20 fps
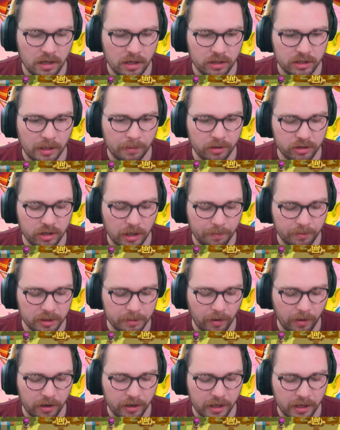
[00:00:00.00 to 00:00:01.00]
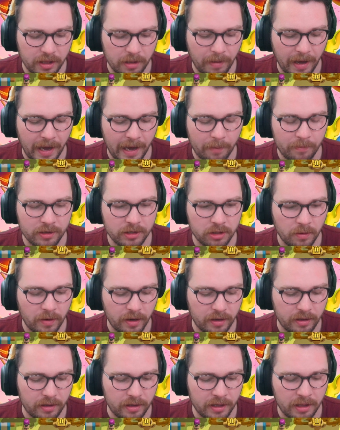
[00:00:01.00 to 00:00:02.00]
I'm going to drop a Sparky in the back. We do
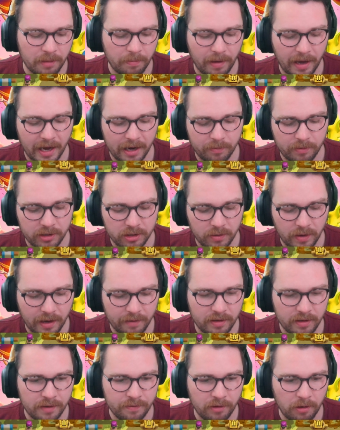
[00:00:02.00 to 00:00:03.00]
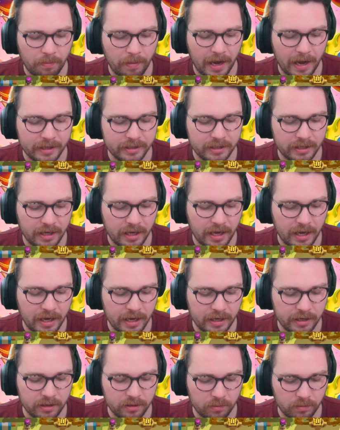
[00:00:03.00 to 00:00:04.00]
have Evo Bats in
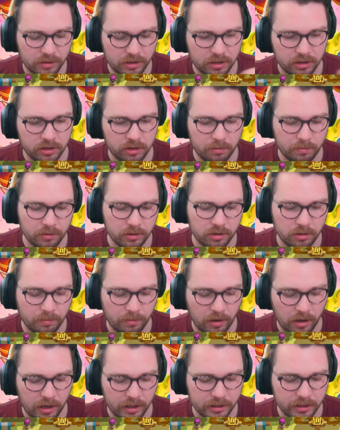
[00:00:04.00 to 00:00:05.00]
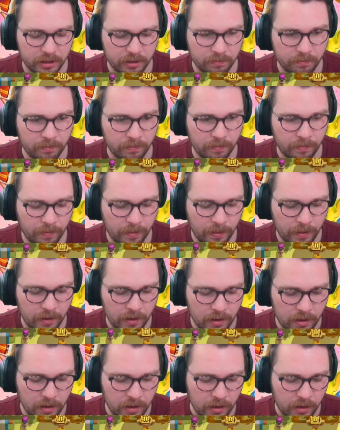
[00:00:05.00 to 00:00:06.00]
hand, which is super awesome.
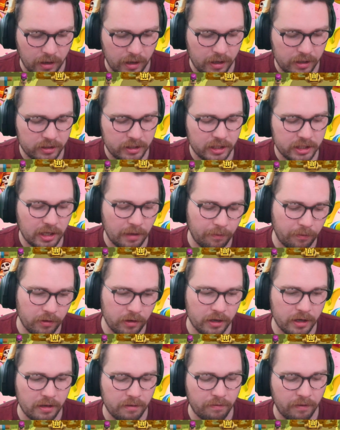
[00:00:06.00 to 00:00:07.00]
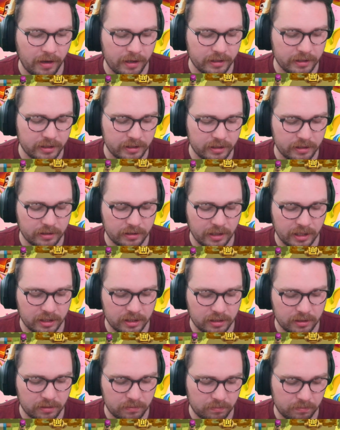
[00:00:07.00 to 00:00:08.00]
Okay, he sets up for a defense. That
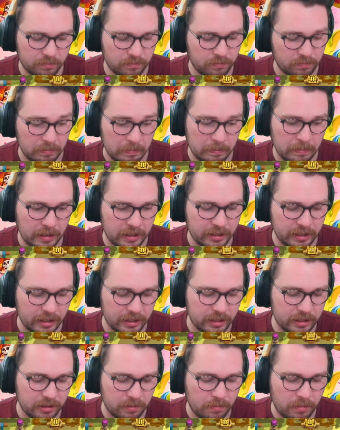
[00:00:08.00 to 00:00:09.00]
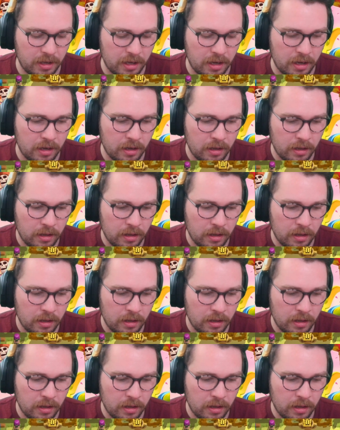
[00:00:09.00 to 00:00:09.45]
makes sense to me.